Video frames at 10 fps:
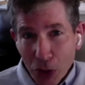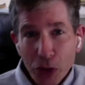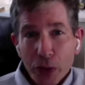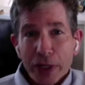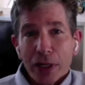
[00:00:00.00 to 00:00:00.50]
You
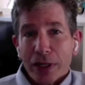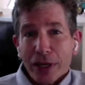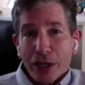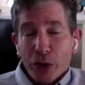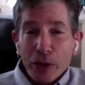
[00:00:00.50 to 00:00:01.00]
know, you're in
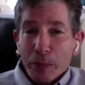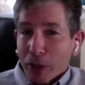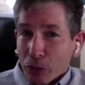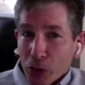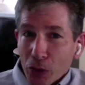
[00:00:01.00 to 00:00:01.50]
a you're in a
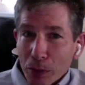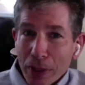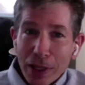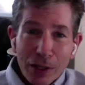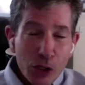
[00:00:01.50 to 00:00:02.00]
big
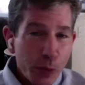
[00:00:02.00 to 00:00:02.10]
room.